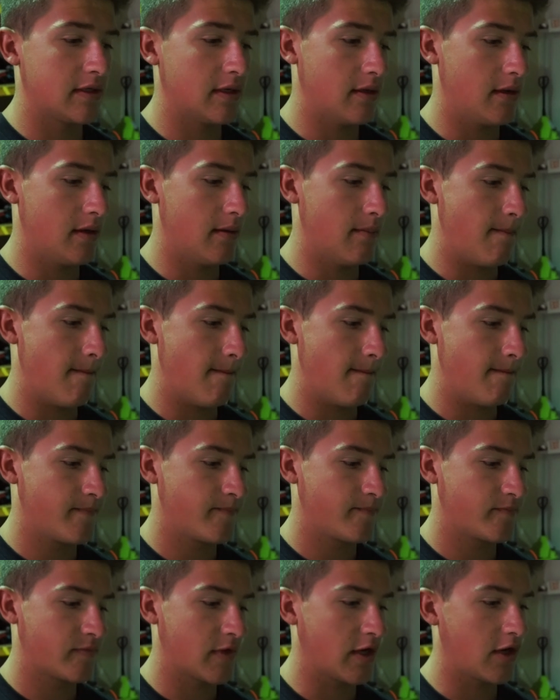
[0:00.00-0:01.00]
um,
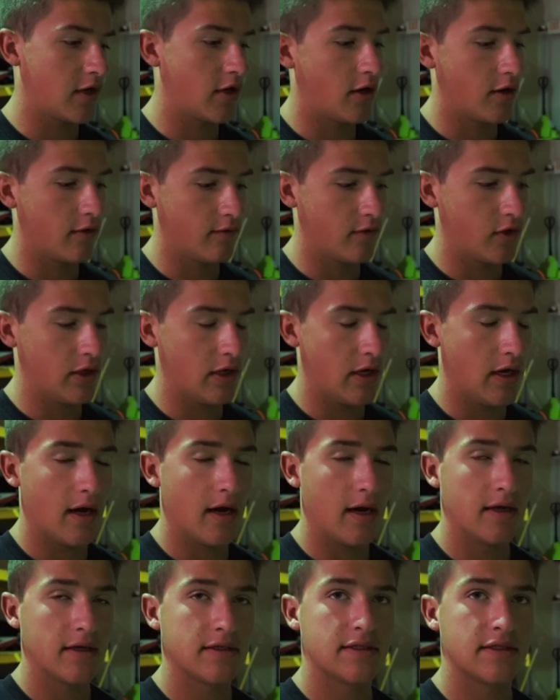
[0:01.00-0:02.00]
like carver
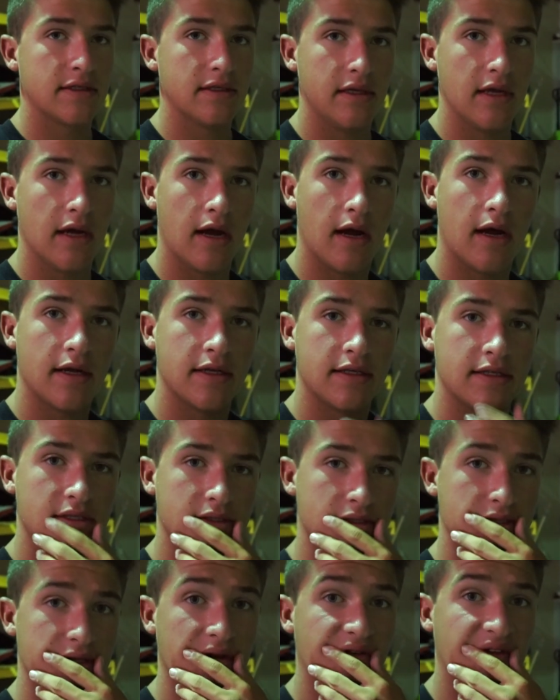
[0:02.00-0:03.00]
yachts and yachts
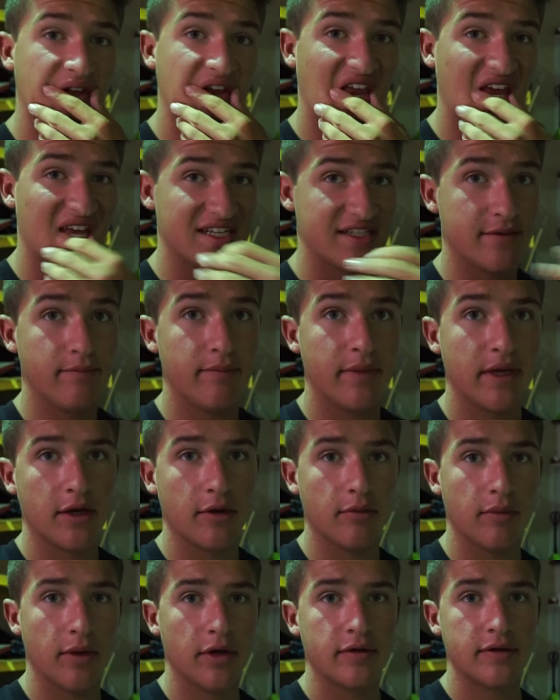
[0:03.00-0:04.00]
and stuff like that. Some
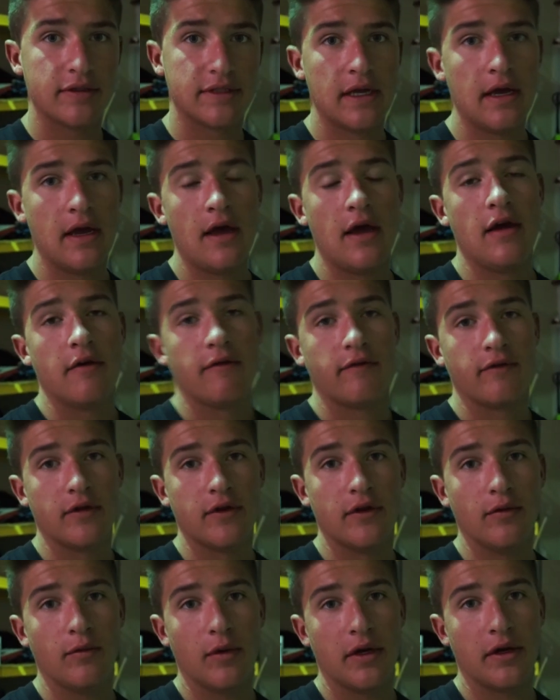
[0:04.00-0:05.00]
bigger boats for
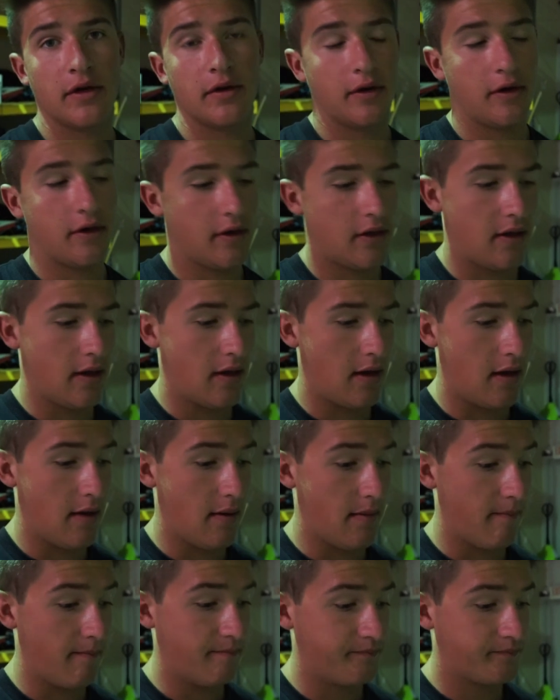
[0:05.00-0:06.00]
in the winter.
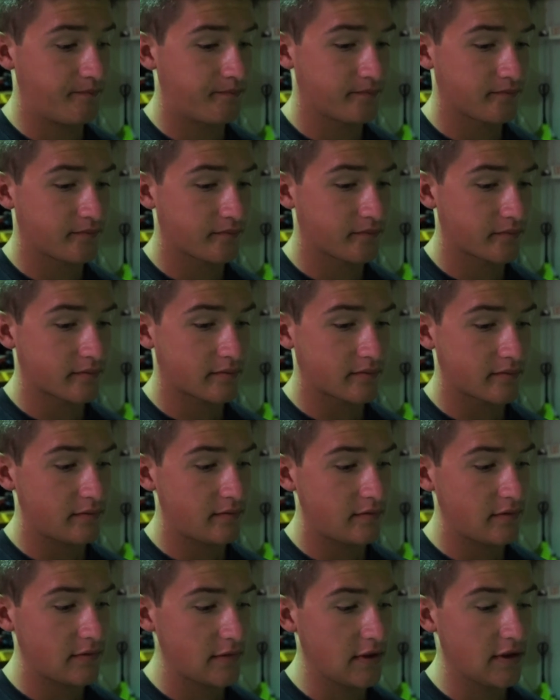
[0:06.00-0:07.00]
Um,
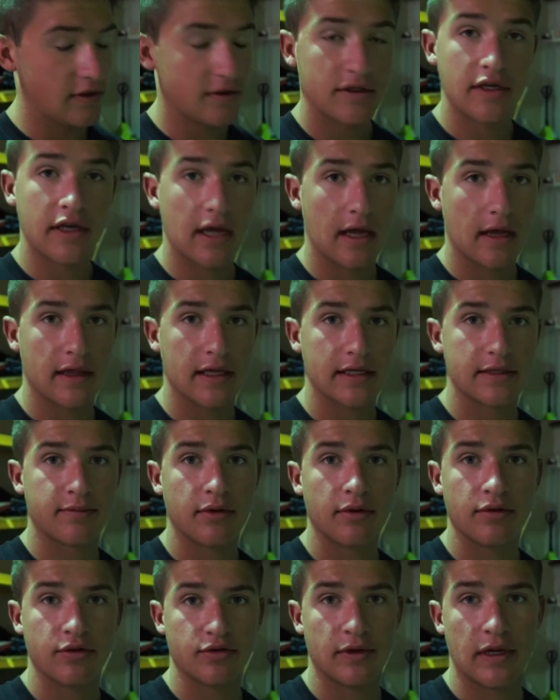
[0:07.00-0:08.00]
so yeah, that's
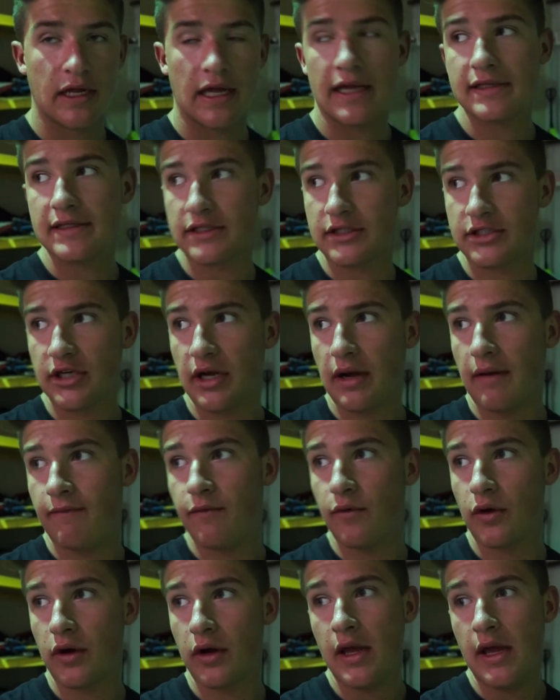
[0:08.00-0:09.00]
pretty much what he has his shop
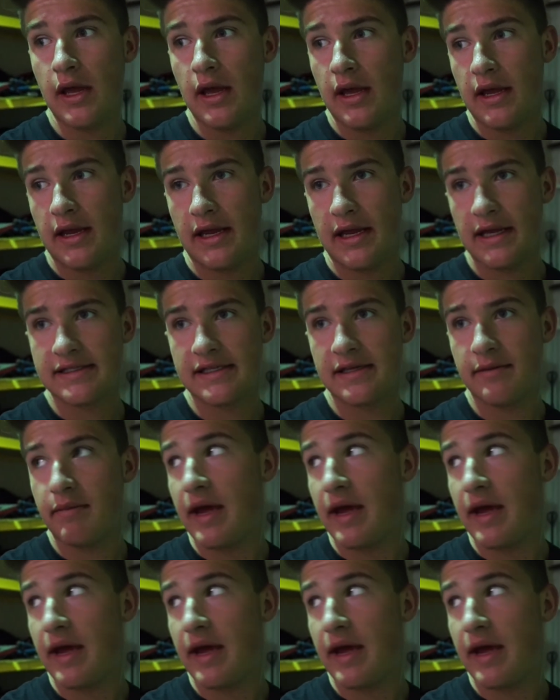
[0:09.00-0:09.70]
for. He has the